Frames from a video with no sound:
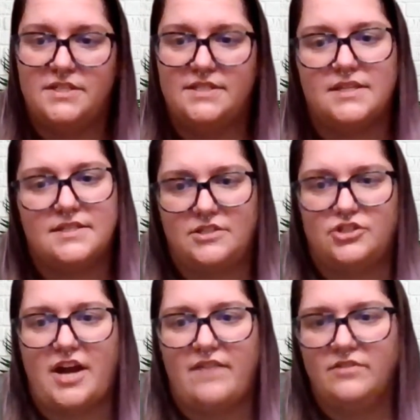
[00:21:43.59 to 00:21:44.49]
discus, and
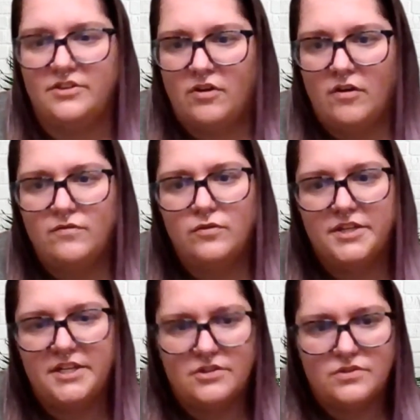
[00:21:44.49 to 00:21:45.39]
javelin all 4
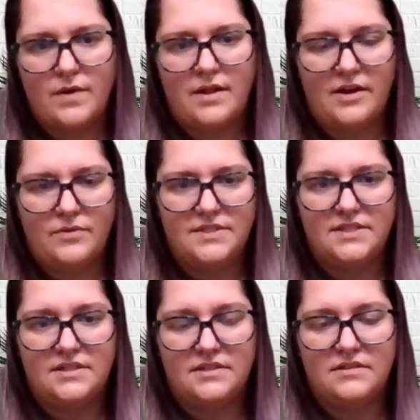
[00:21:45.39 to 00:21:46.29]
years while I was
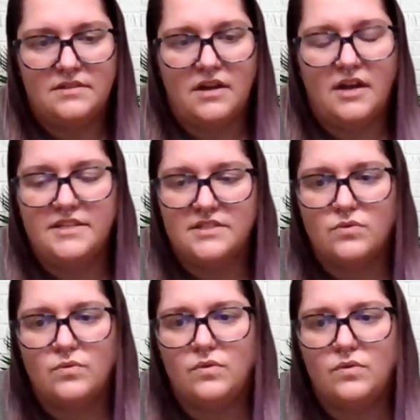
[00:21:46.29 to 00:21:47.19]
in high
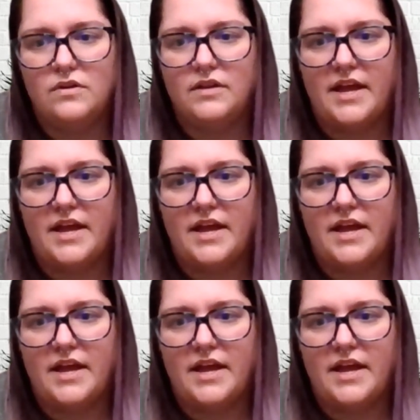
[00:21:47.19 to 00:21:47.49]
school,